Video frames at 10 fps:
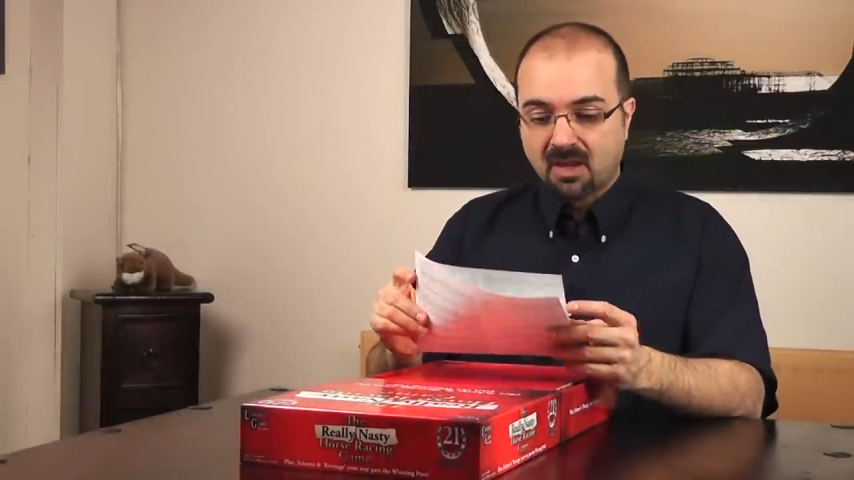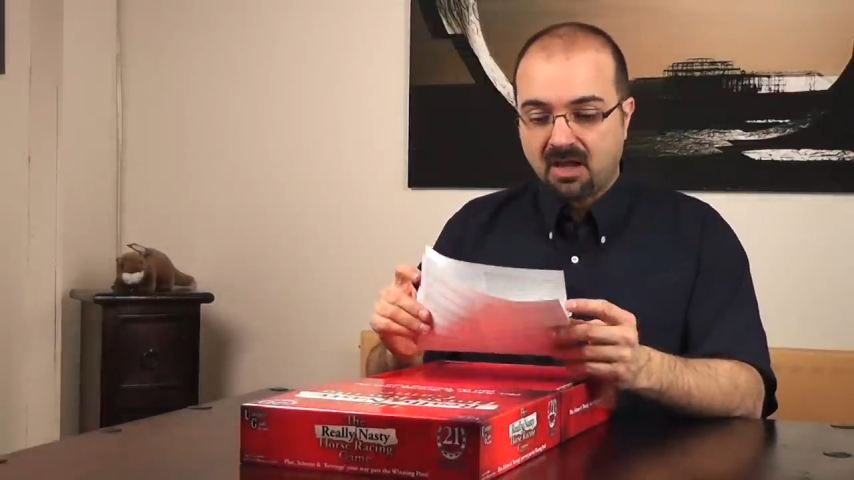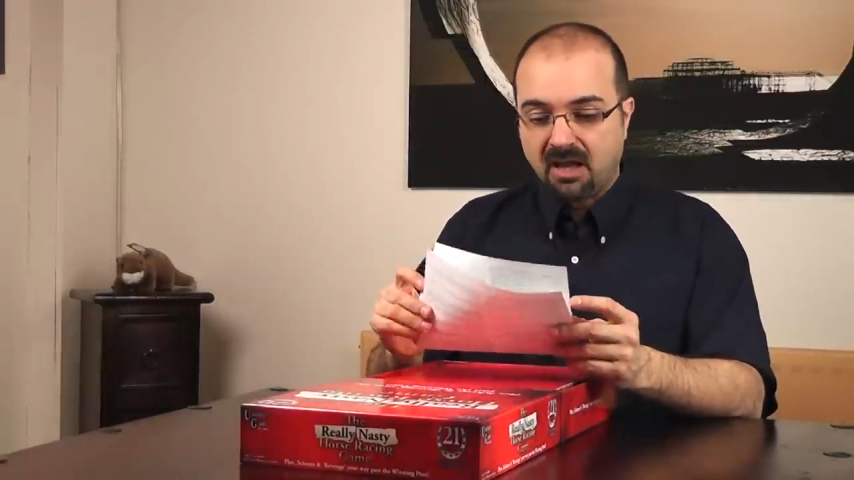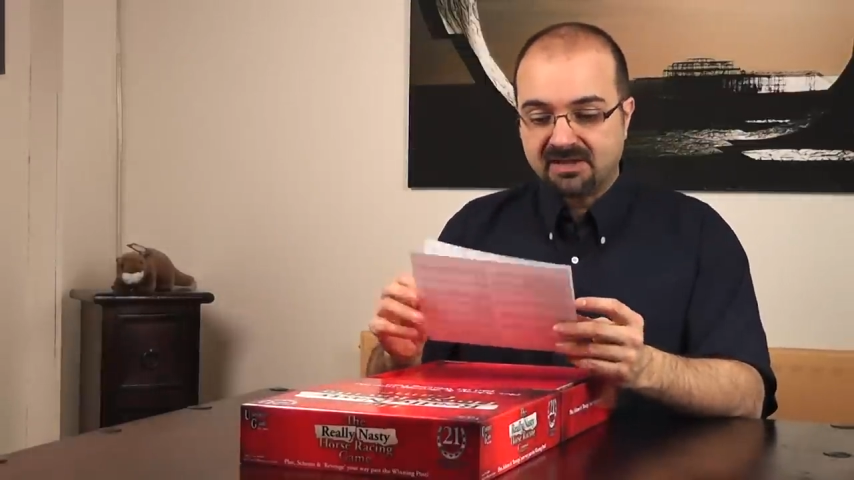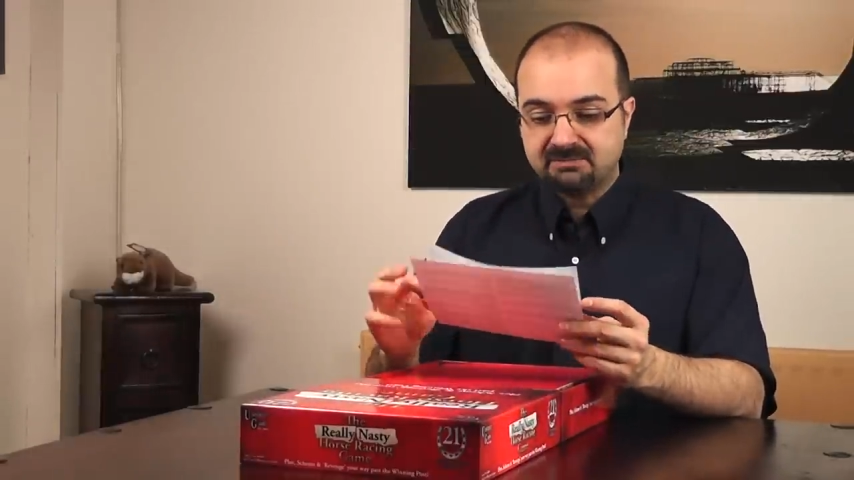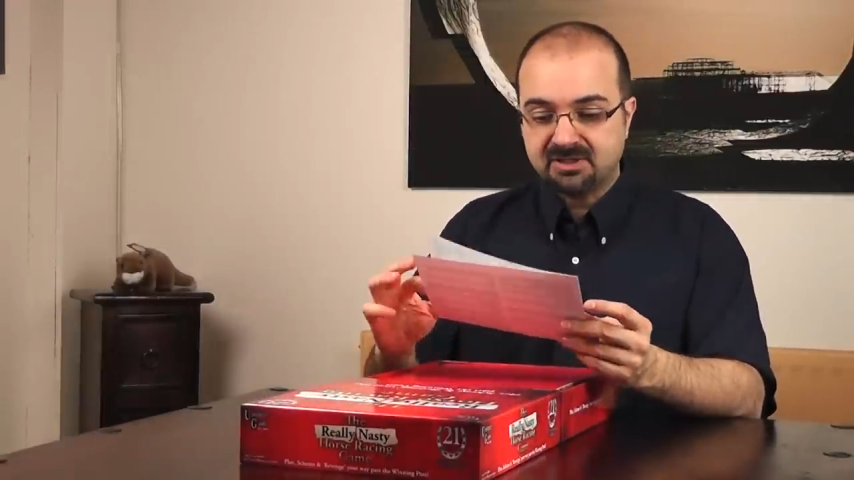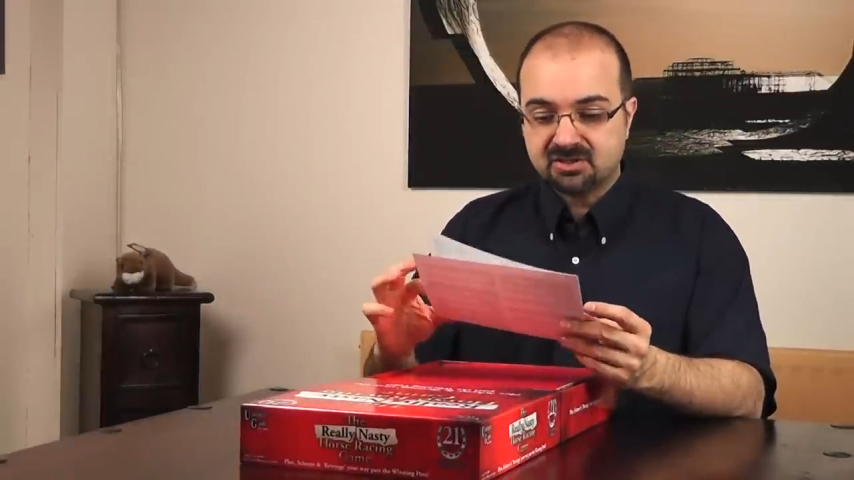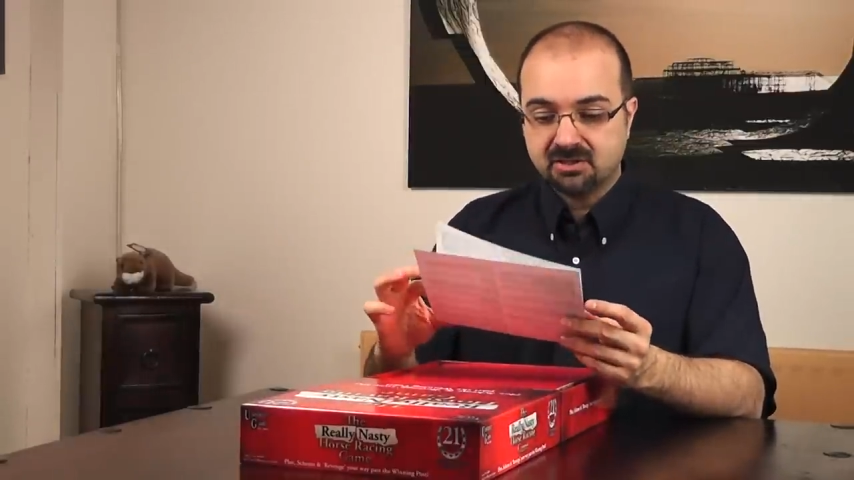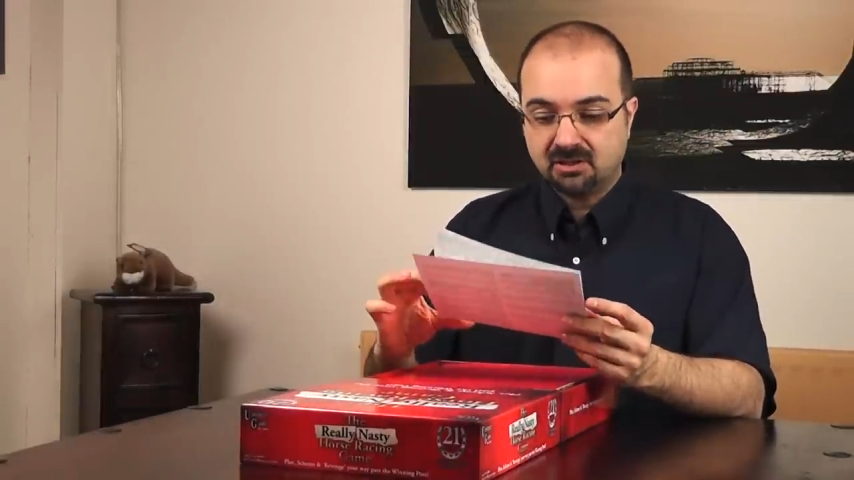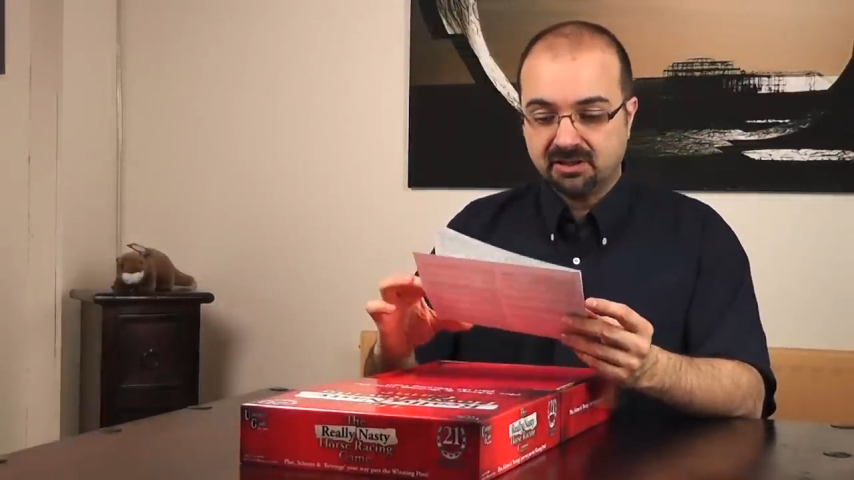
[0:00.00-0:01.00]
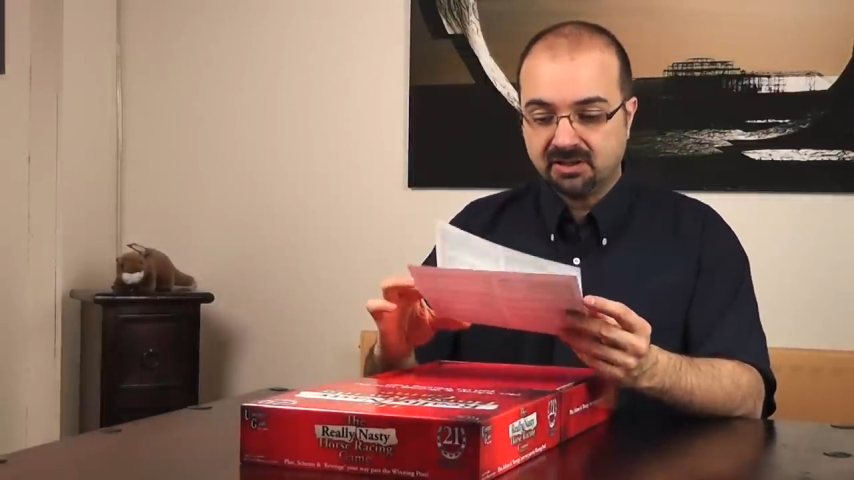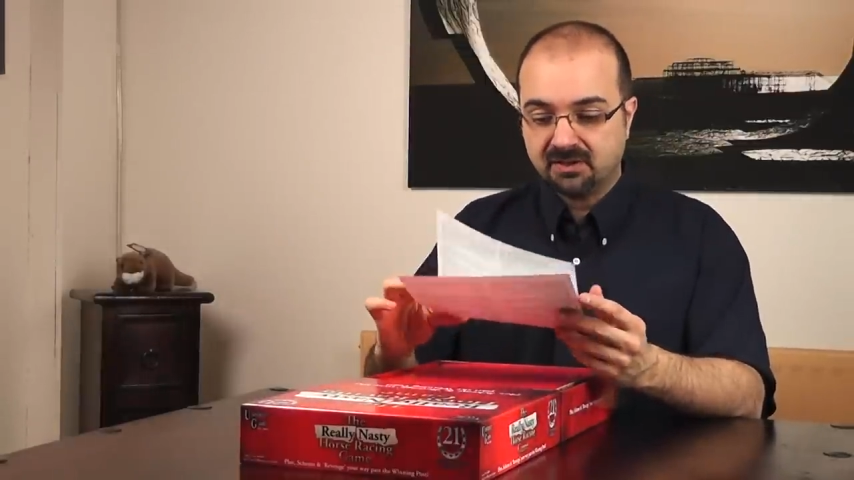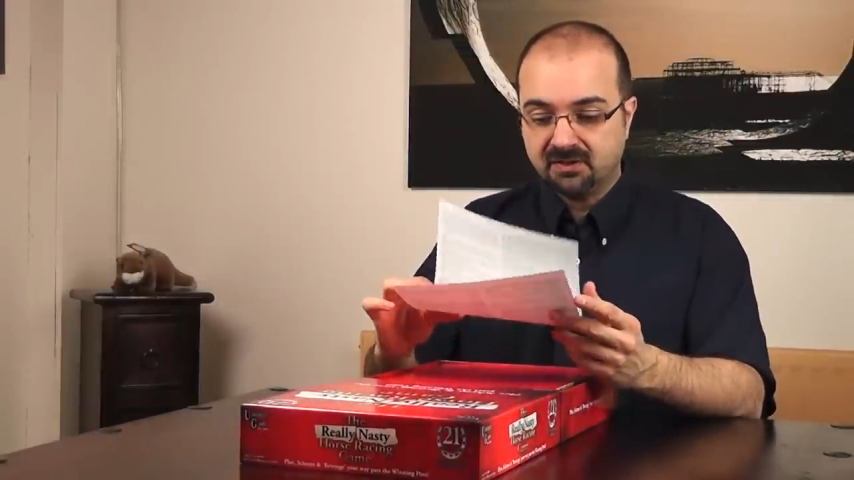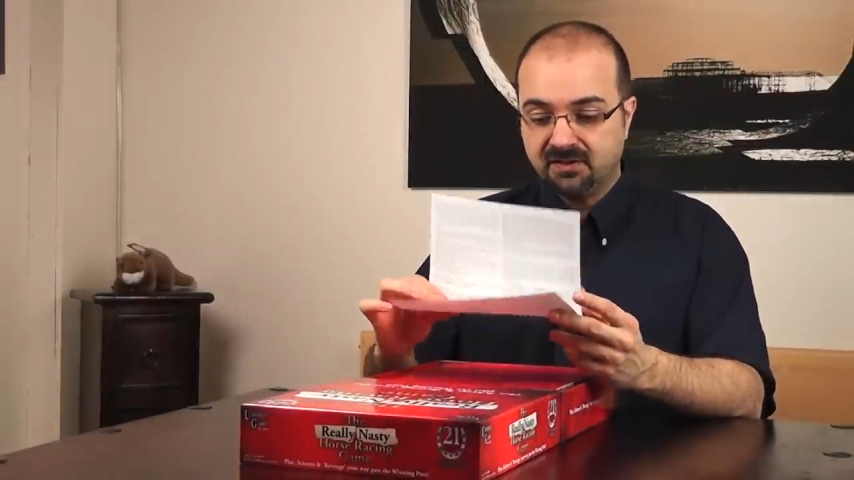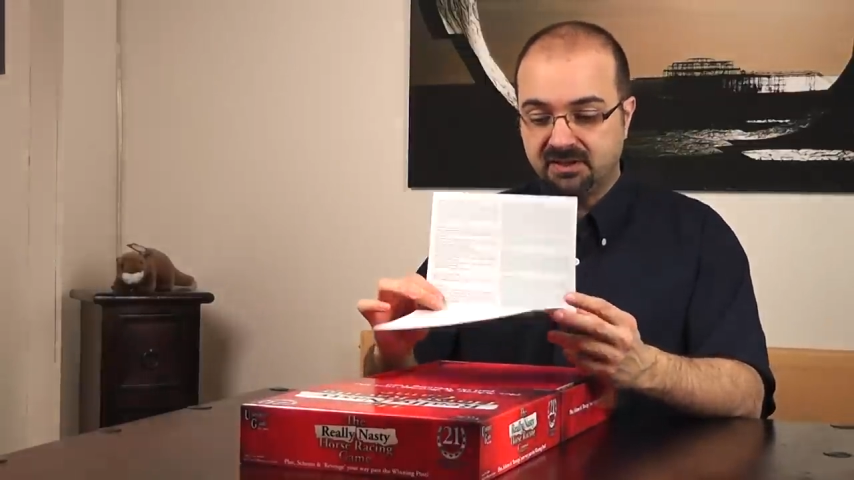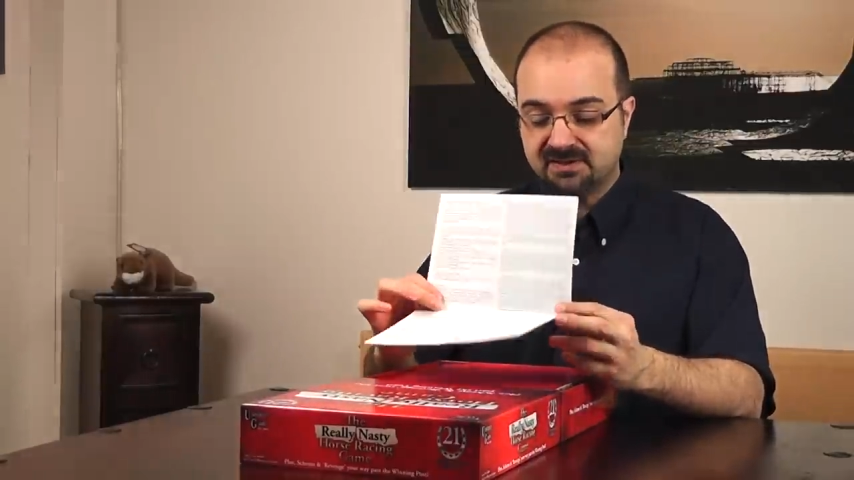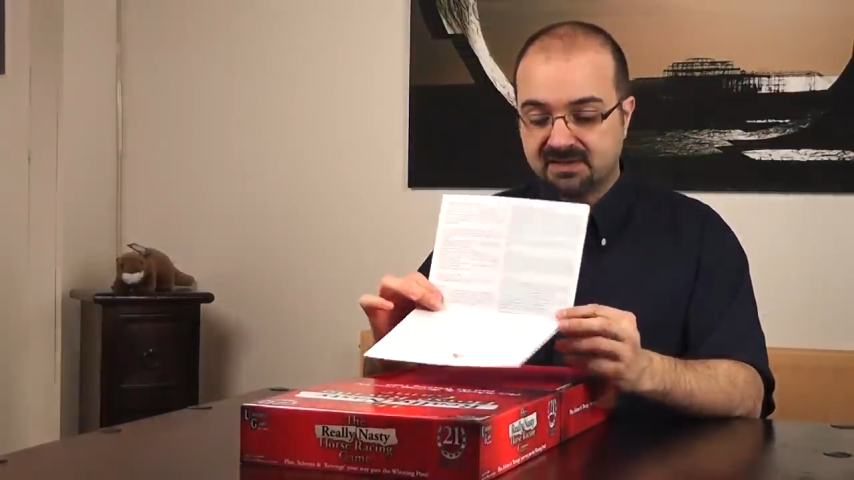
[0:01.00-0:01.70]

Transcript: As mentioned earlier, these